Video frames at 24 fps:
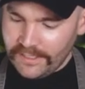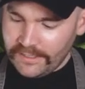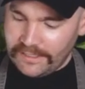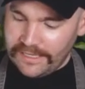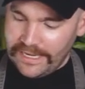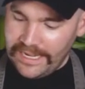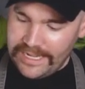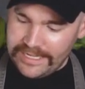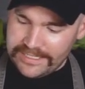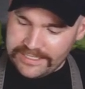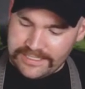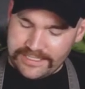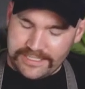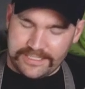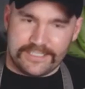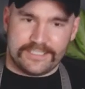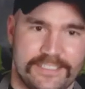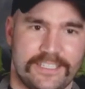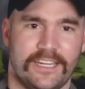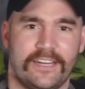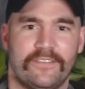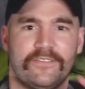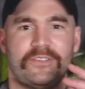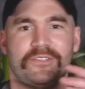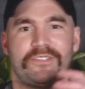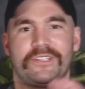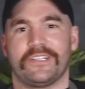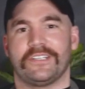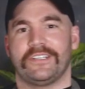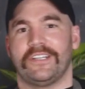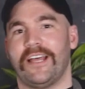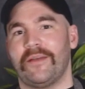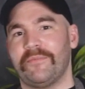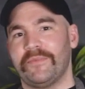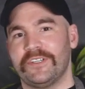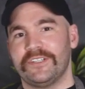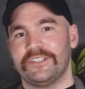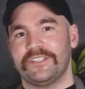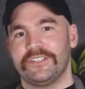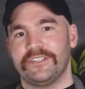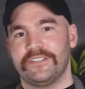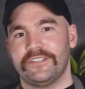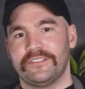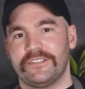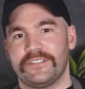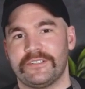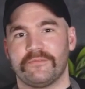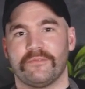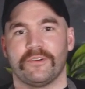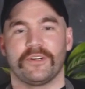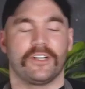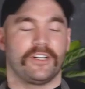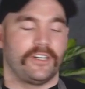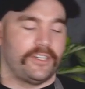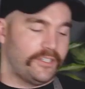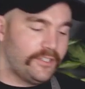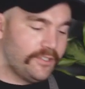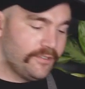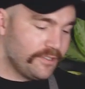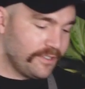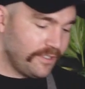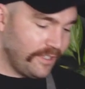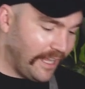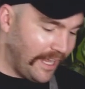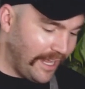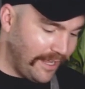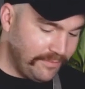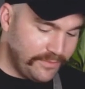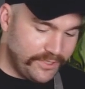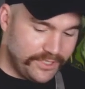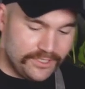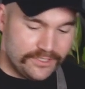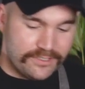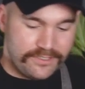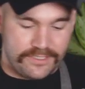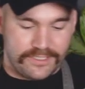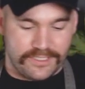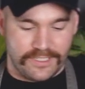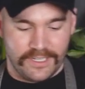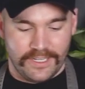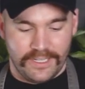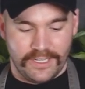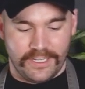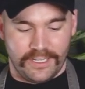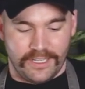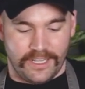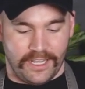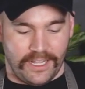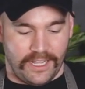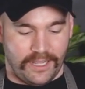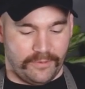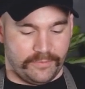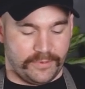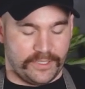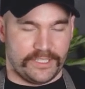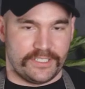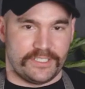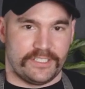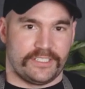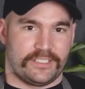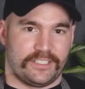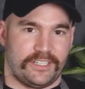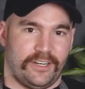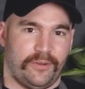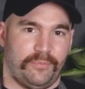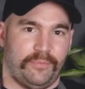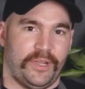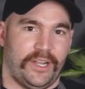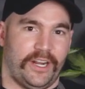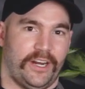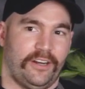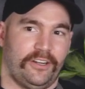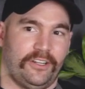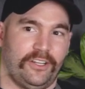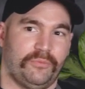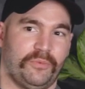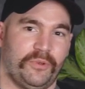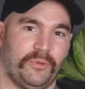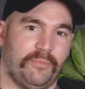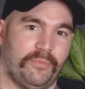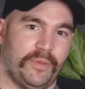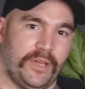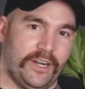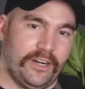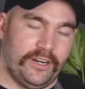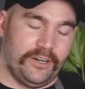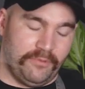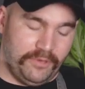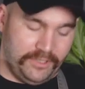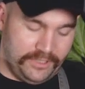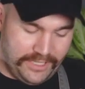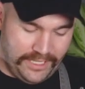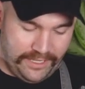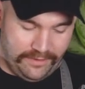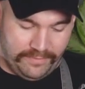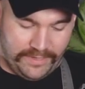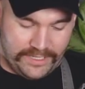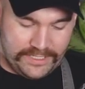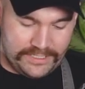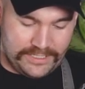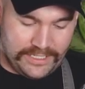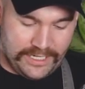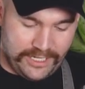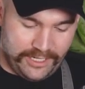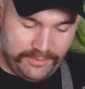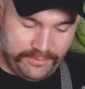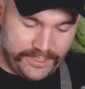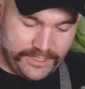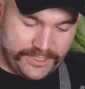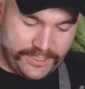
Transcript: Last, instead of using lemon juice, we're gonna use lime juice because it's gonna pair a little bit better with that Mezcal, but